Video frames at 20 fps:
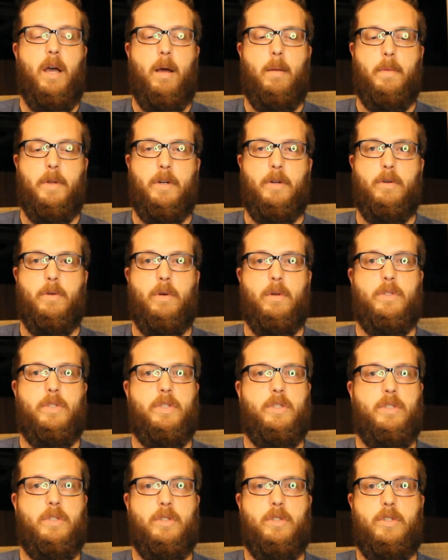I'm
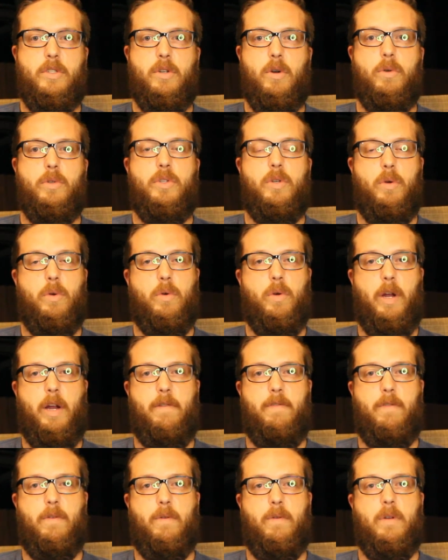so
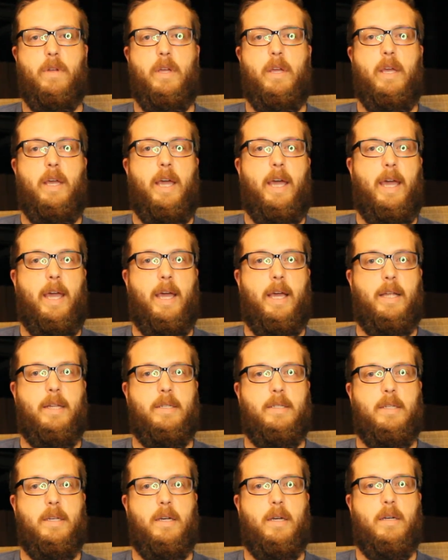grateful
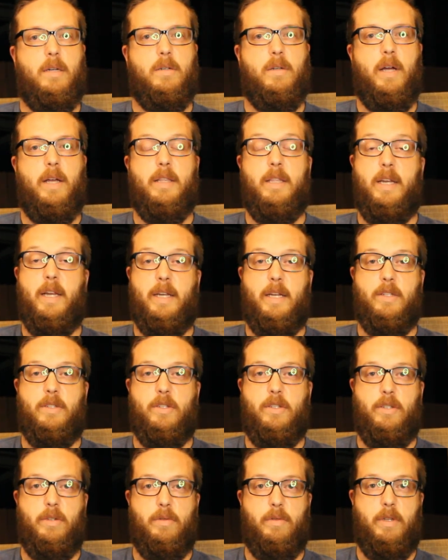and glad that I get
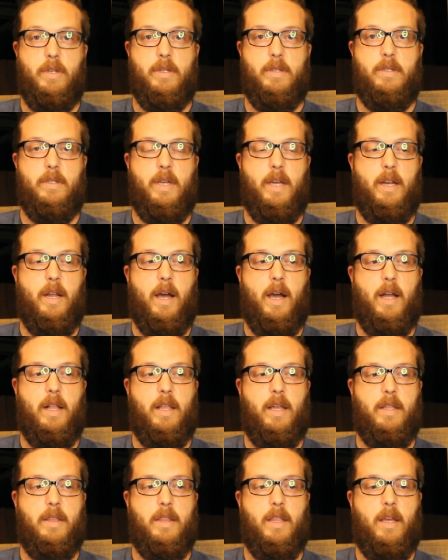to do this and
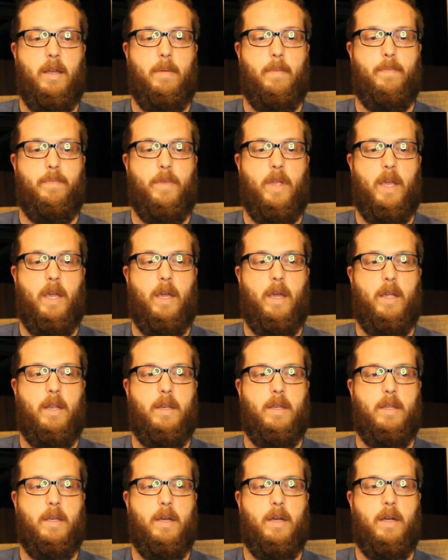highlight them.
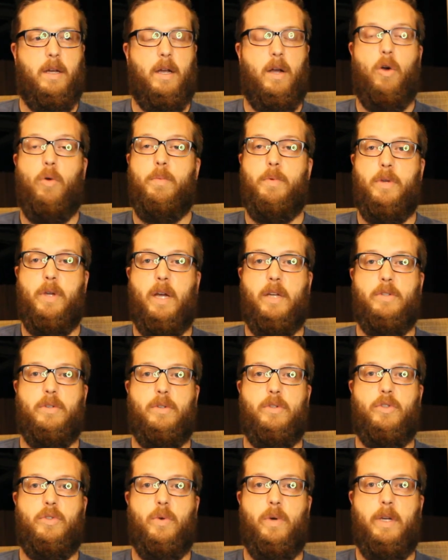And I hope you guys
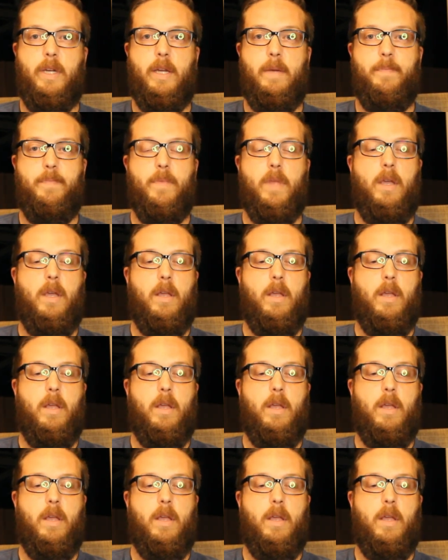are enjoying it.